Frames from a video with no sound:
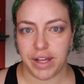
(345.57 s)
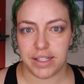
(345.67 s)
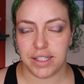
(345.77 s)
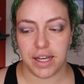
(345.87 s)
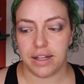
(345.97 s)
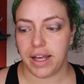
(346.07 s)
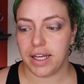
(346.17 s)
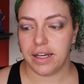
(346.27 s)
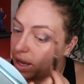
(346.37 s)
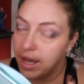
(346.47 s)
That's it.
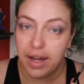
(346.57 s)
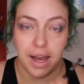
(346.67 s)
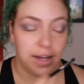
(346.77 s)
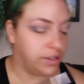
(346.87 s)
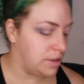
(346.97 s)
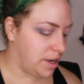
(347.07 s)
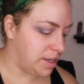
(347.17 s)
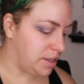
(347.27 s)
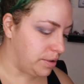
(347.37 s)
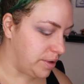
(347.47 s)
Like, and I don't know how
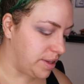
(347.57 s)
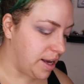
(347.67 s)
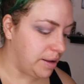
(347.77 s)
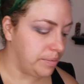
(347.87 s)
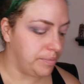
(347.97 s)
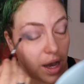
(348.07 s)
to deal with that.